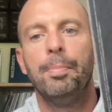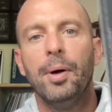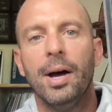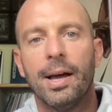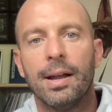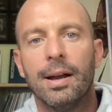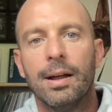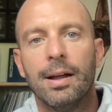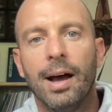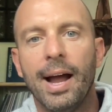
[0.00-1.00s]
but
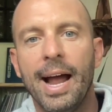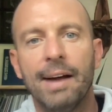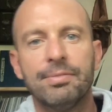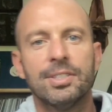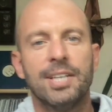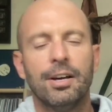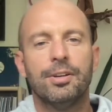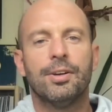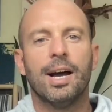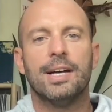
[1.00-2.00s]
I have to tell
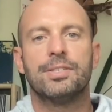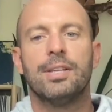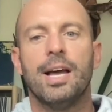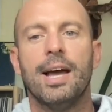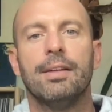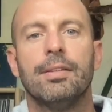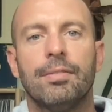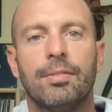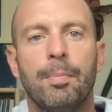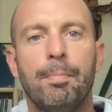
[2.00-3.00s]
you guys
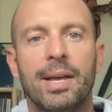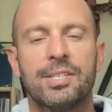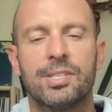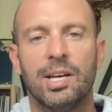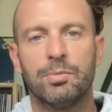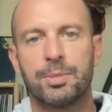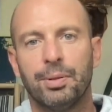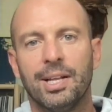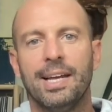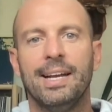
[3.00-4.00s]
that the mix that was
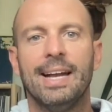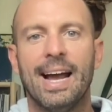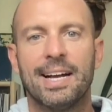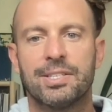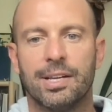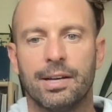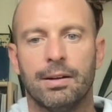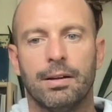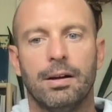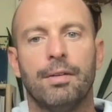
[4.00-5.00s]
played at
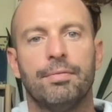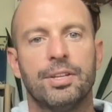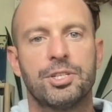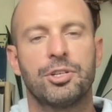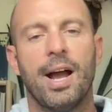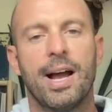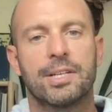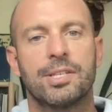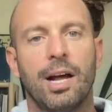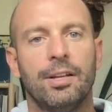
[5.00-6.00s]
Exit of this track,
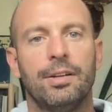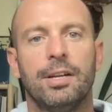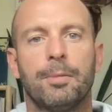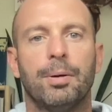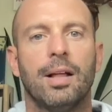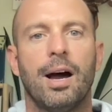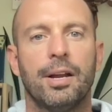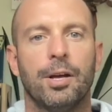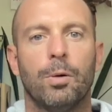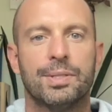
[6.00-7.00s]
Silent Nick
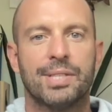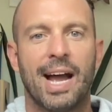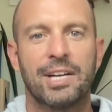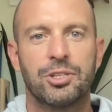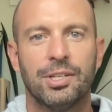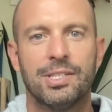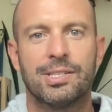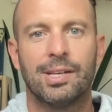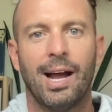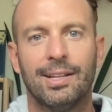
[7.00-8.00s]
Palladio, was actually
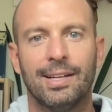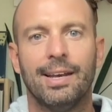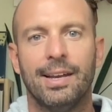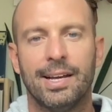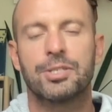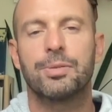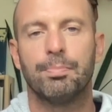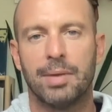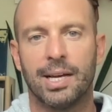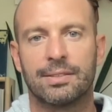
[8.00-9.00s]
Silent Nick's
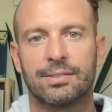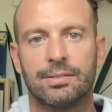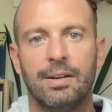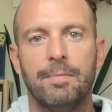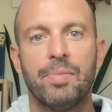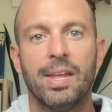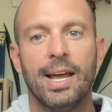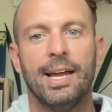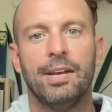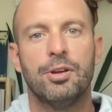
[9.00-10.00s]
mix.
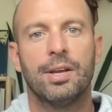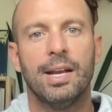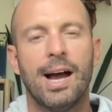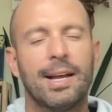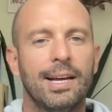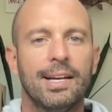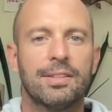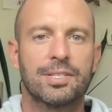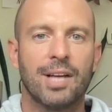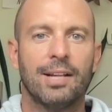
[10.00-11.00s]
And you cannot get
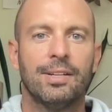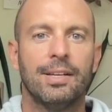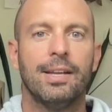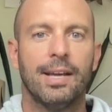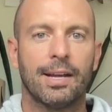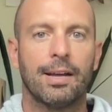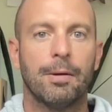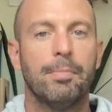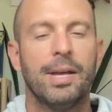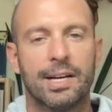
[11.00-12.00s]
the Silent Nick
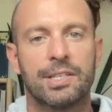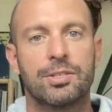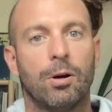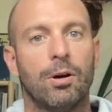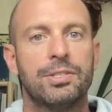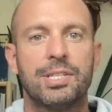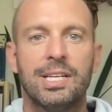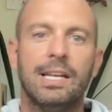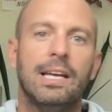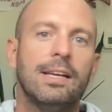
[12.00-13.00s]
mix on
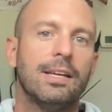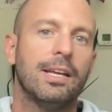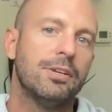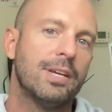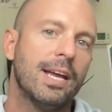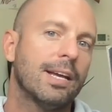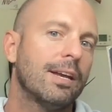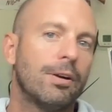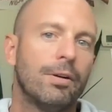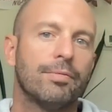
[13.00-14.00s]
CD, and you can't
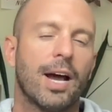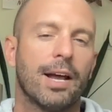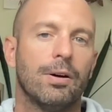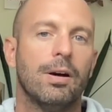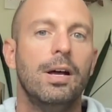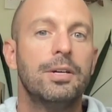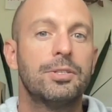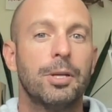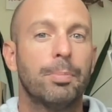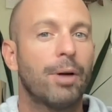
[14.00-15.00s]
get it on vinyl.
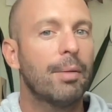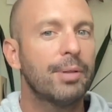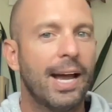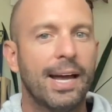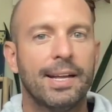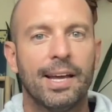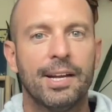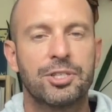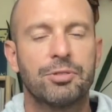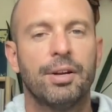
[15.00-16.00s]
So you probably had to get
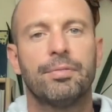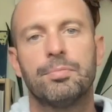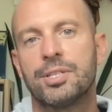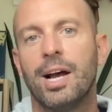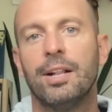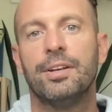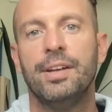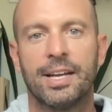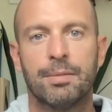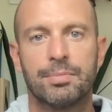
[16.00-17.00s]
it straight from Silent
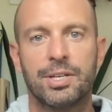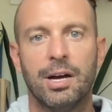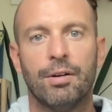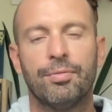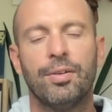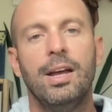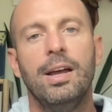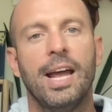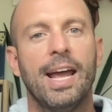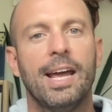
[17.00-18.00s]
Nick himself.
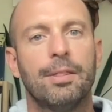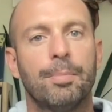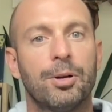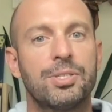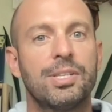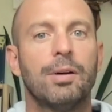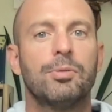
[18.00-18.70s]
And the person that